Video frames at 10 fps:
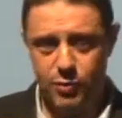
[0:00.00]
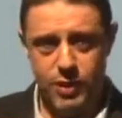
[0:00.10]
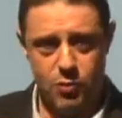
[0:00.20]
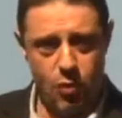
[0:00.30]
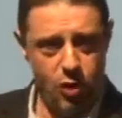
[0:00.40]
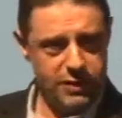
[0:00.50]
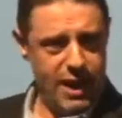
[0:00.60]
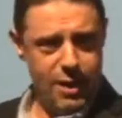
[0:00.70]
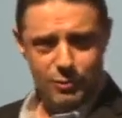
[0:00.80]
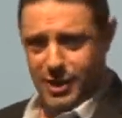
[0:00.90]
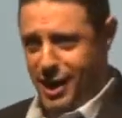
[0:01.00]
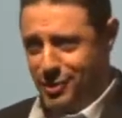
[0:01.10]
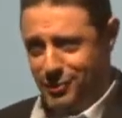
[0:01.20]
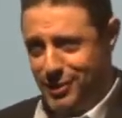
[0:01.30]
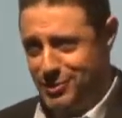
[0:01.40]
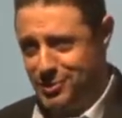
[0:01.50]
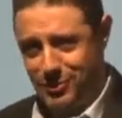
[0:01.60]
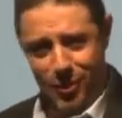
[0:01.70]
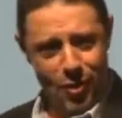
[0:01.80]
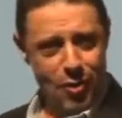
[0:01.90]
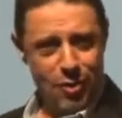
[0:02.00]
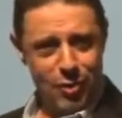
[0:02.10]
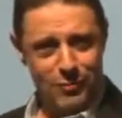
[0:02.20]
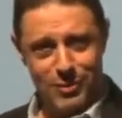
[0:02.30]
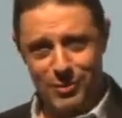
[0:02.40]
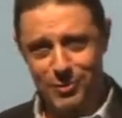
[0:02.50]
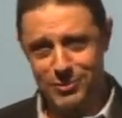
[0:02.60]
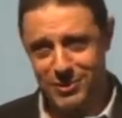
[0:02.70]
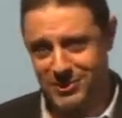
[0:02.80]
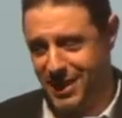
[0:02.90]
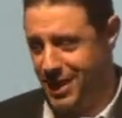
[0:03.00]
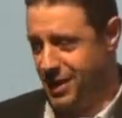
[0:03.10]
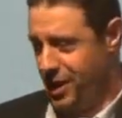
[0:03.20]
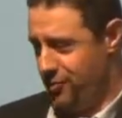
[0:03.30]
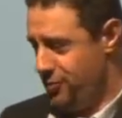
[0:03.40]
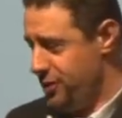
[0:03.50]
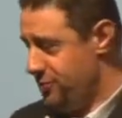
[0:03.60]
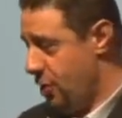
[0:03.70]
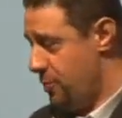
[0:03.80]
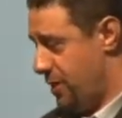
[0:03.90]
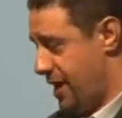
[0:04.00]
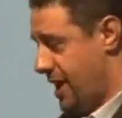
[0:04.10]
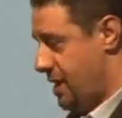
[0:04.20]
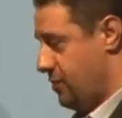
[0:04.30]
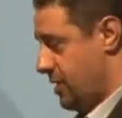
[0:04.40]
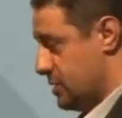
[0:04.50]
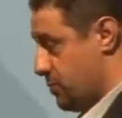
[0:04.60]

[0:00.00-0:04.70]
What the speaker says: we rolled out Dynatrace to all of the users, and every developer now is